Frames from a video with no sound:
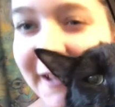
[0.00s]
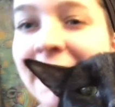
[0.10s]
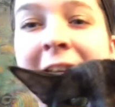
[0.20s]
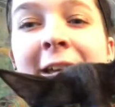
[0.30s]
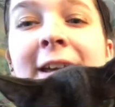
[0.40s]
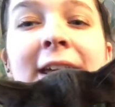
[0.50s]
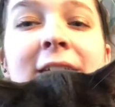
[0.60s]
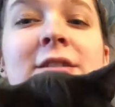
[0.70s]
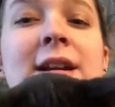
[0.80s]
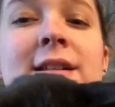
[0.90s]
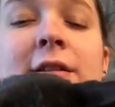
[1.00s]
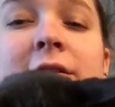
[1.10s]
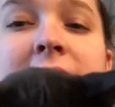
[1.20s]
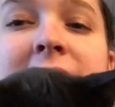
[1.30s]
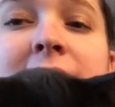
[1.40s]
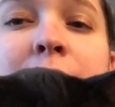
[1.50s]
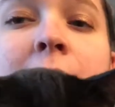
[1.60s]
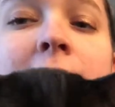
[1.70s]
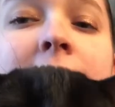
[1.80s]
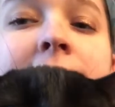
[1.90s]
In case you guys didn't know, this is
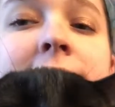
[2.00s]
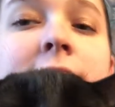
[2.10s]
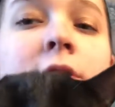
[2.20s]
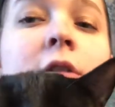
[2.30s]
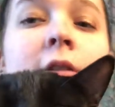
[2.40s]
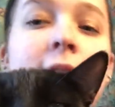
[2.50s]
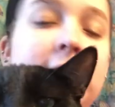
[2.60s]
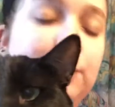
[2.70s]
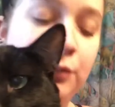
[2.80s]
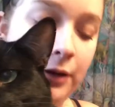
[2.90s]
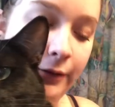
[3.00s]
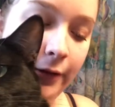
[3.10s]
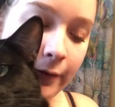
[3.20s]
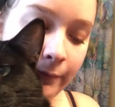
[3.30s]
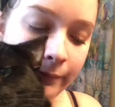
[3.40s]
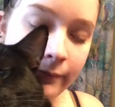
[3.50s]
Mocha. This is Coconut's brother.